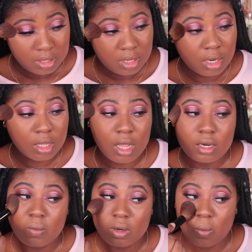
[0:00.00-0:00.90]
I kind
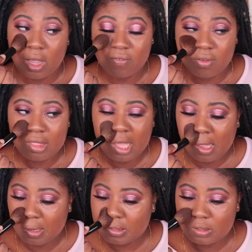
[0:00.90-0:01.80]
of want to wait for
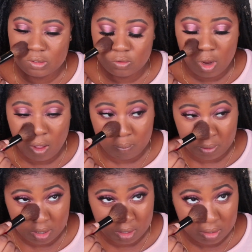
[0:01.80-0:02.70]
that to drop
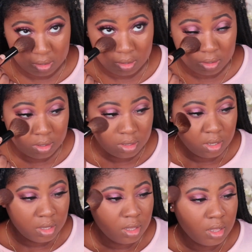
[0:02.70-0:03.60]

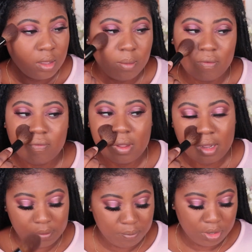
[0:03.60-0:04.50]
before
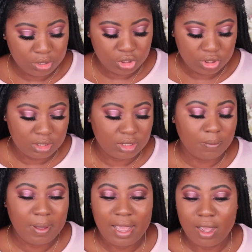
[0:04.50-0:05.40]
I purchase the
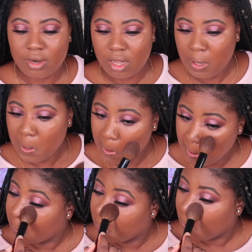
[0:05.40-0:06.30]
powder,
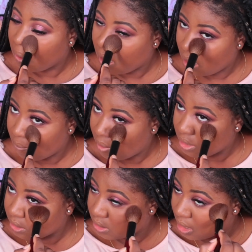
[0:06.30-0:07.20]
or I
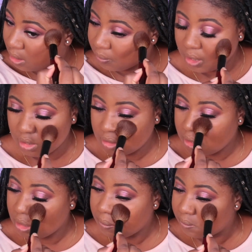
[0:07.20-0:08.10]
might just end up getting the
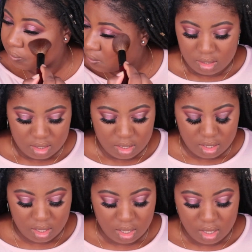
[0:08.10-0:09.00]
deep.
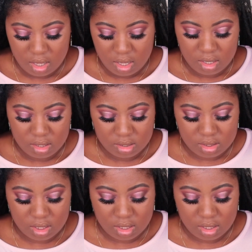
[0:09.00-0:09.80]
And